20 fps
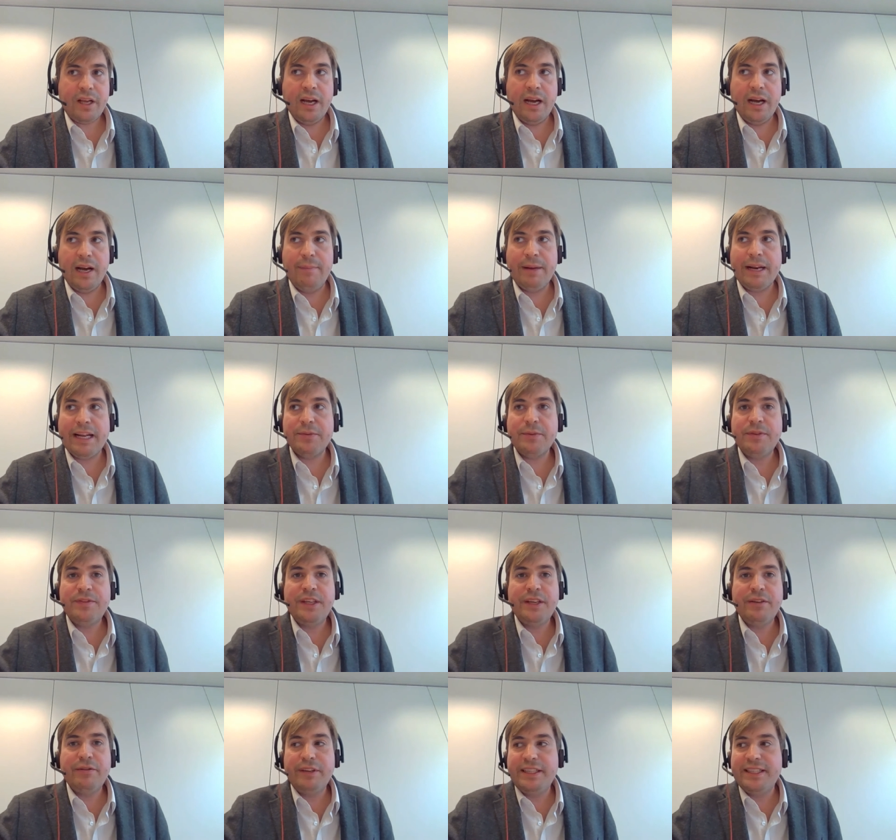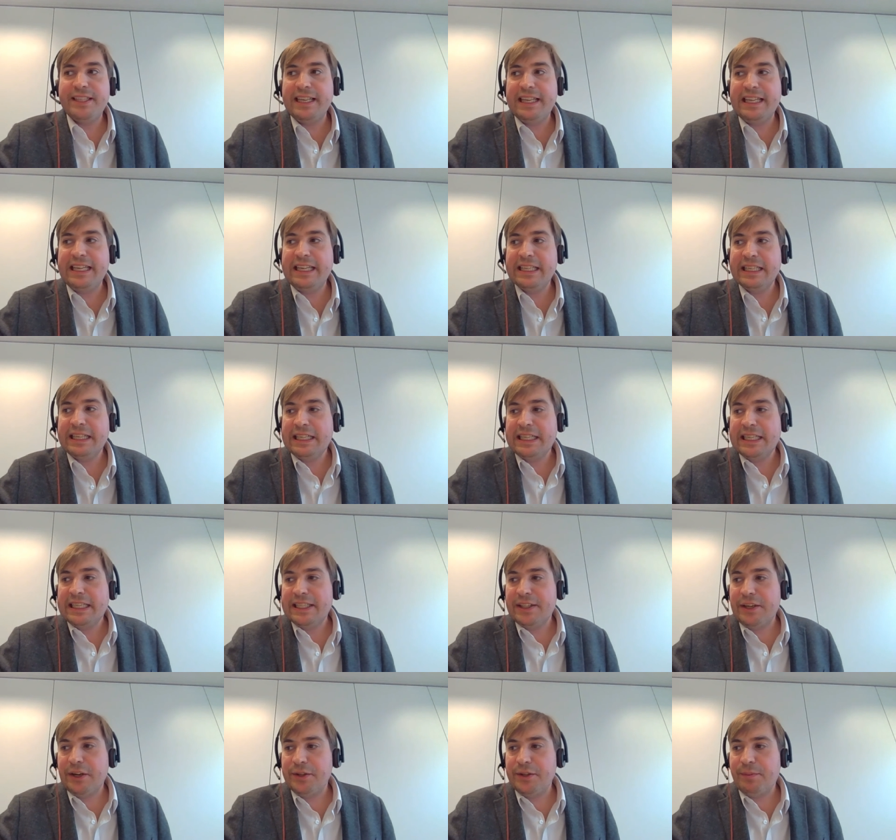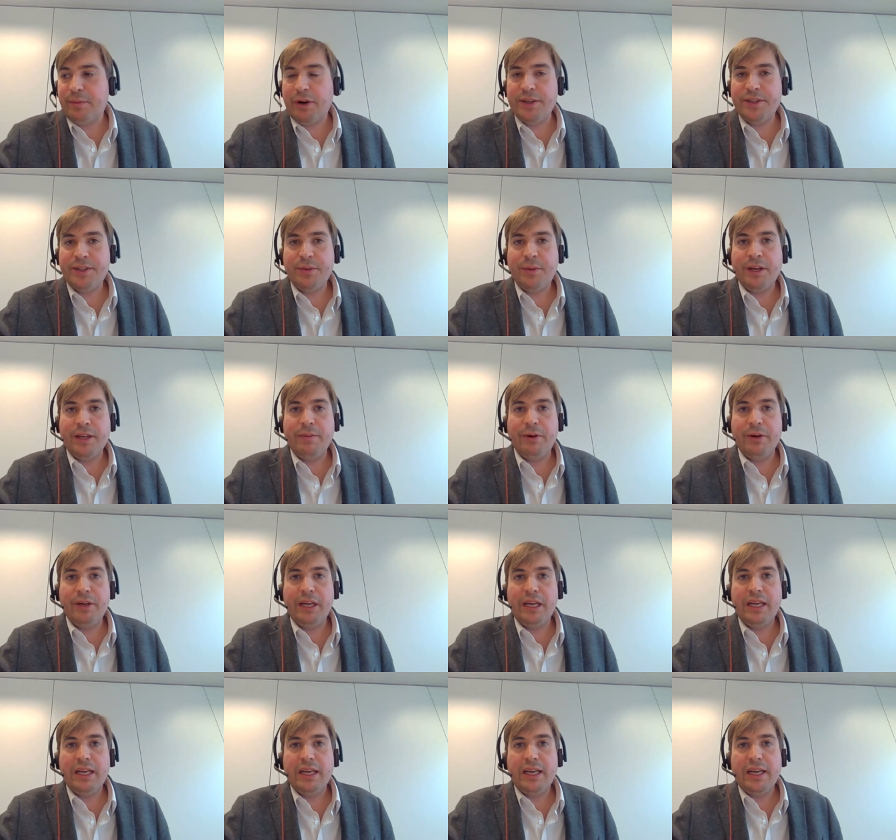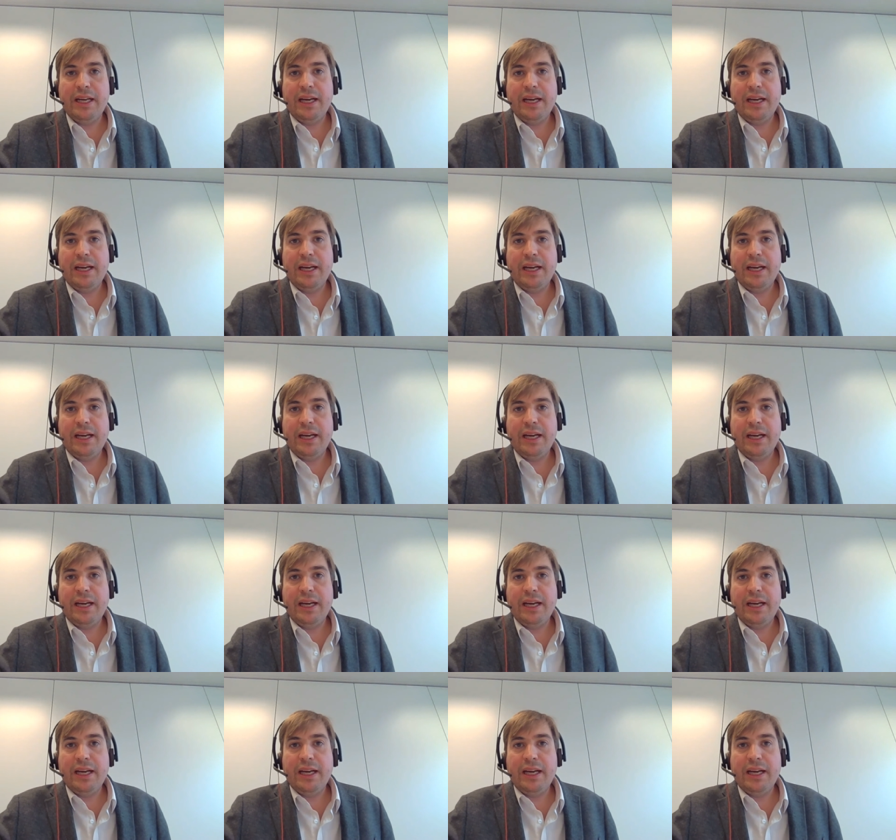Uh, but as we've seen recently, it's no surprise to anybody,